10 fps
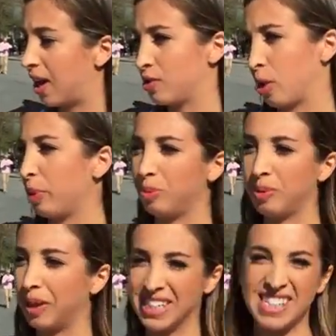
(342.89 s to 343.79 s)
So I put them
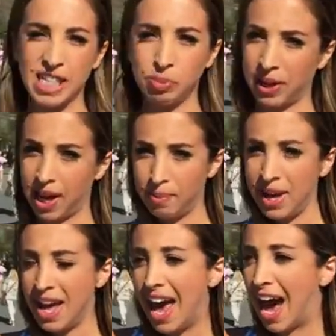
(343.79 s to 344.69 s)
in like 6
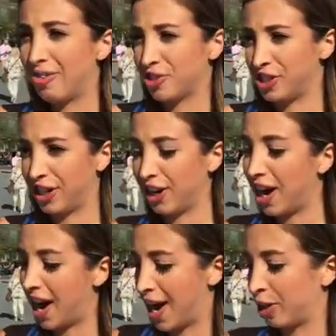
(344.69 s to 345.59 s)
p.m. After dinner,
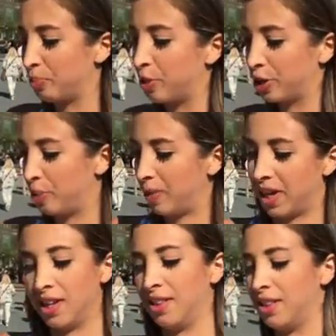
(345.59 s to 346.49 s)
I can put them
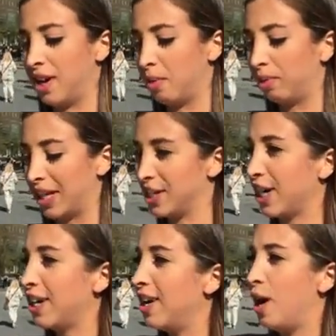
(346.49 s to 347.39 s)
in the
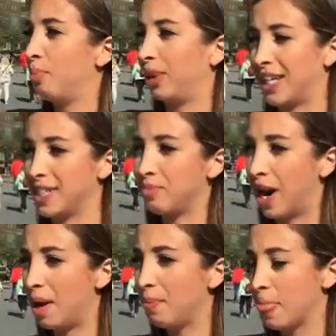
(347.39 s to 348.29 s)
blender, blend them
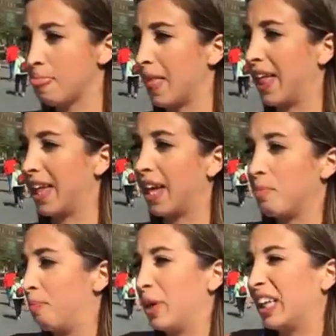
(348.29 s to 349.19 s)
up,
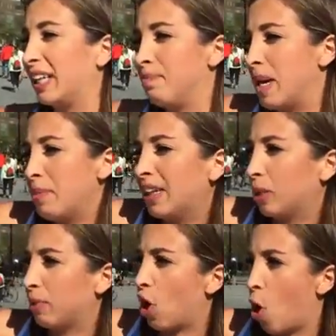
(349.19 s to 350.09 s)
put maybe a
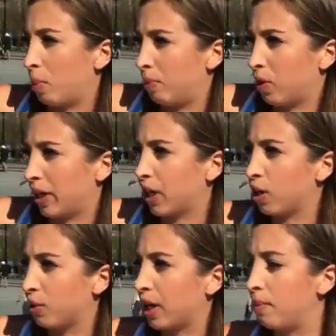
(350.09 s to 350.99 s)
little bit of almond milk in it,
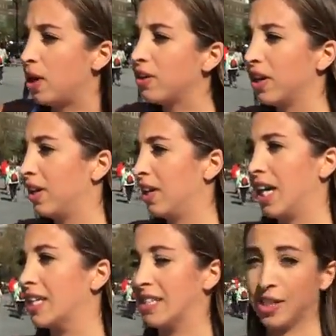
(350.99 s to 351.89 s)
coconut milk.
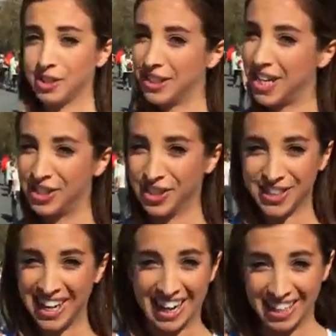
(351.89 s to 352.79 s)
It seriously tastes
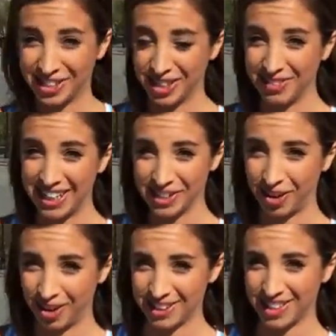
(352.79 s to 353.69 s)
just like ice cream. It's
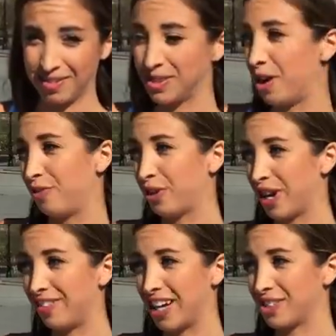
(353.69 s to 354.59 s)
awesome. So if you're
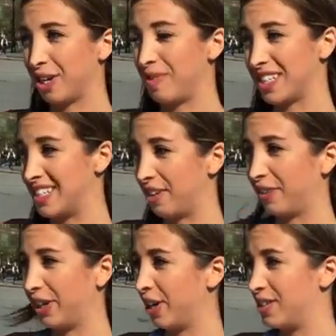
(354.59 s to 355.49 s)
craving ice cream, that's
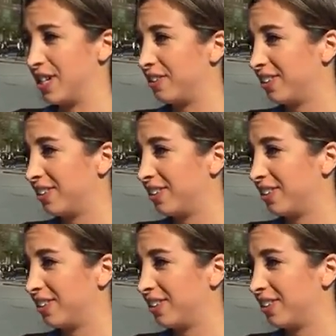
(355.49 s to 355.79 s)
definitely a go-to.